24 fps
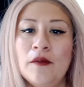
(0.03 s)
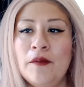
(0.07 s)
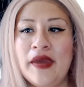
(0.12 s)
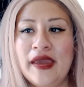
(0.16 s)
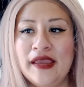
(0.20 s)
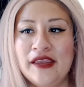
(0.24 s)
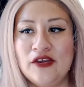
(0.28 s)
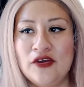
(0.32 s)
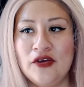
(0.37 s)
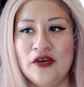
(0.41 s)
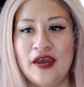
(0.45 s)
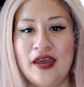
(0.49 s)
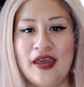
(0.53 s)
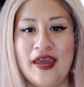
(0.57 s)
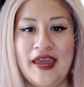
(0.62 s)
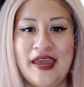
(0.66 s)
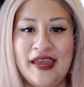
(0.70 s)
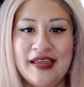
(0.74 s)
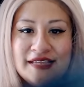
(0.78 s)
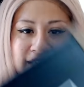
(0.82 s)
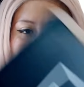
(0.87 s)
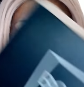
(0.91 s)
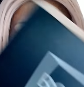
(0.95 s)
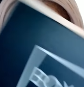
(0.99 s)
you
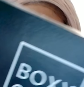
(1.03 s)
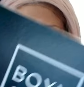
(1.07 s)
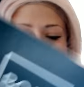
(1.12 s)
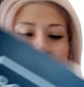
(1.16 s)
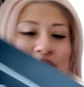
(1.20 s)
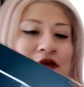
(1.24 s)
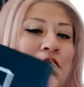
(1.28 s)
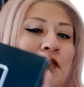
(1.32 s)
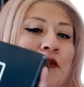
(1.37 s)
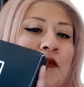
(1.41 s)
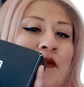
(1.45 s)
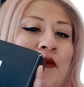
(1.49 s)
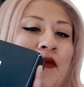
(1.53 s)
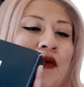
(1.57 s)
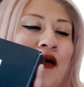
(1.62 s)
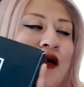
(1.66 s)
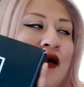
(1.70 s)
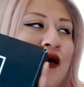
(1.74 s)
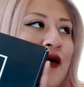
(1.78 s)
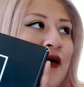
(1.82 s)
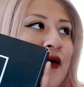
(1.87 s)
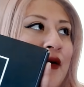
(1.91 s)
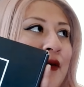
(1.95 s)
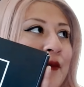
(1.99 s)
guys?
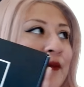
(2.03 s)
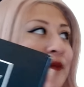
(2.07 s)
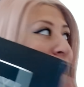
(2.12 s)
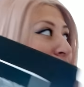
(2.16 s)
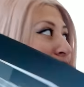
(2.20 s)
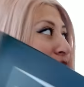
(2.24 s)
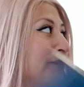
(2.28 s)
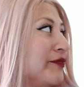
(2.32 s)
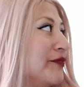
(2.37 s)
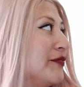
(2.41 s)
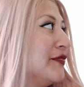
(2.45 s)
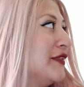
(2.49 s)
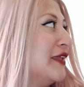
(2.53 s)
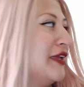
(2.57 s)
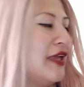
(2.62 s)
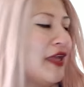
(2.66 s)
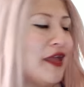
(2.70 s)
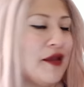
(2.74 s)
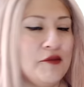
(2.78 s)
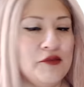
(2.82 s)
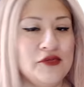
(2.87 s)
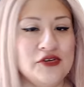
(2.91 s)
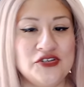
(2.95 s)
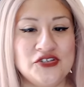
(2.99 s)
Um,
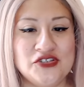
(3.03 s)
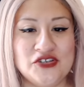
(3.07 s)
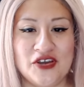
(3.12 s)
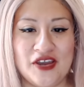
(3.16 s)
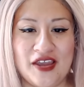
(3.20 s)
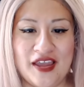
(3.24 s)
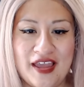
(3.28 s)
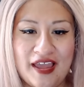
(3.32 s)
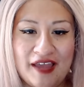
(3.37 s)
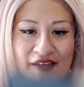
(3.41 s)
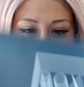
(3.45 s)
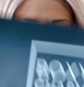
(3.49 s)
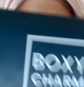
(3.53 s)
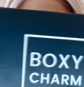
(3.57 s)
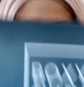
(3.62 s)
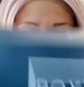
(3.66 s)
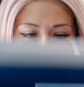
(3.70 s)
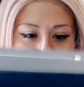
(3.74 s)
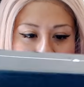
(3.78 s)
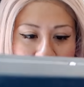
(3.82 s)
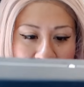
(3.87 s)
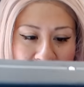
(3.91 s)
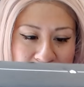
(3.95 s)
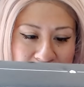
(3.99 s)
I'm gonna show. I have two
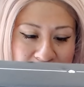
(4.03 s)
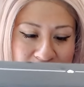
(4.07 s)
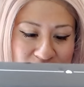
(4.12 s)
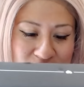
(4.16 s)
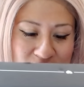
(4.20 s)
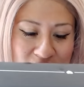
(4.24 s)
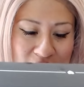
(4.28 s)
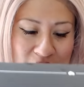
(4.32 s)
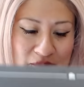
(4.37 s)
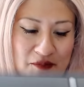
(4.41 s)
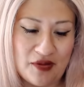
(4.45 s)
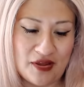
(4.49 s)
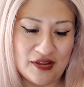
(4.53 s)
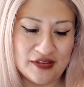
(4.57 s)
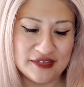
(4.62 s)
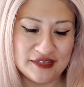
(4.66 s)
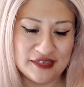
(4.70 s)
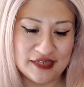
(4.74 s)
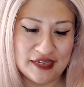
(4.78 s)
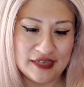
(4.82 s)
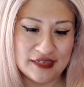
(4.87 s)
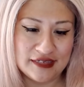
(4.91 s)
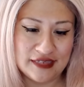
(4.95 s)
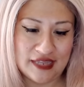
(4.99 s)
BoxyCharm
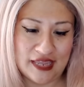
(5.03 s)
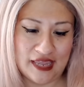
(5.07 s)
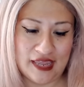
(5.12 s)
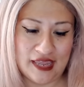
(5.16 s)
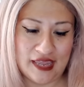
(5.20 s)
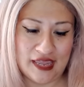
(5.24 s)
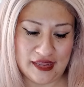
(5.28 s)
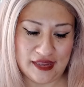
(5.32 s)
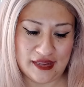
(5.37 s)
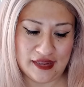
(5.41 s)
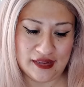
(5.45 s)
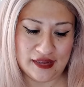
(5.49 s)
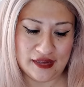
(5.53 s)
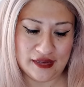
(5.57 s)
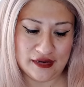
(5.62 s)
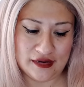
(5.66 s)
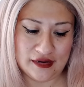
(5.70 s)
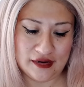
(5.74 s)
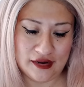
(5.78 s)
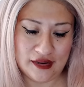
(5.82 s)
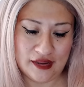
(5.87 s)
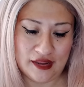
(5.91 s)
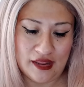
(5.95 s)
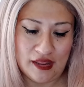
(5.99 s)
boxes, and
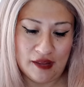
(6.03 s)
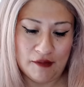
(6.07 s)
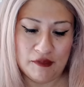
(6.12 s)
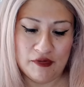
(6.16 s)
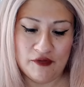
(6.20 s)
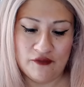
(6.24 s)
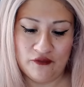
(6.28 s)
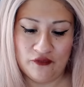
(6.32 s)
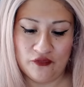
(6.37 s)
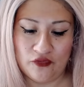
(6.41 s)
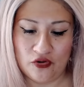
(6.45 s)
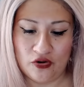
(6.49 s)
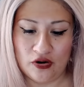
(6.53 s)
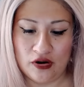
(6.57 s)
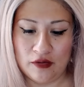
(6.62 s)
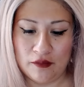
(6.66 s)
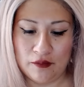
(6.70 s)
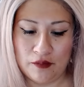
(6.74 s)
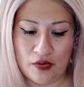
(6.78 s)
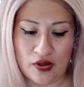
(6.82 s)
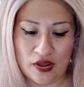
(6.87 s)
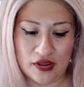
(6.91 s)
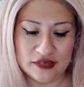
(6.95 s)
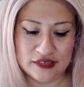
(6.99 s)
before
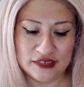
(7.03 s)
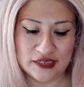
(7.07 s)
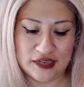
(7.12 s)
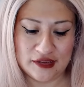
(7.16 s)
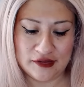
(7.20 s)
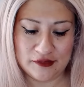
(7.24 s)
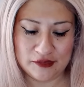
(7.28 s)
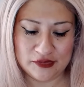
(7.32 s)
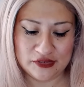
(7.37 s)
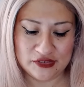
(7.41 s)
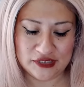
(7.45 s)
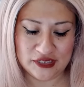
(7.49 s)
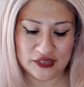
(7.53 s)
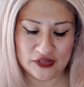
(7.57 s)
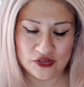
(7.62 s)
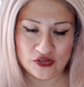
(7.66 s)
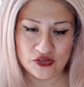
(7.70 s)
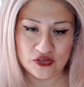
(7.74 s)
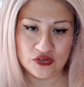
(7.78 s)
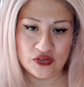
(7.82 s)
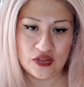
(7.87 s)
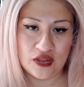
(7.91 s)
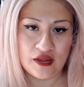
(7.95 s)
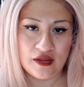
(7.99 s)
unboxing, I'm telling.
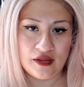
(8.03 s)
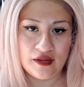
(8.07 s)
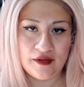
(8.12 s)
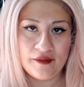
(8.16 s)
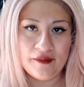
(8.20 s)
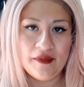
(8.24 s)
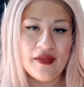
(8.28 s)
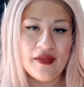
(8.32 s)
Uh,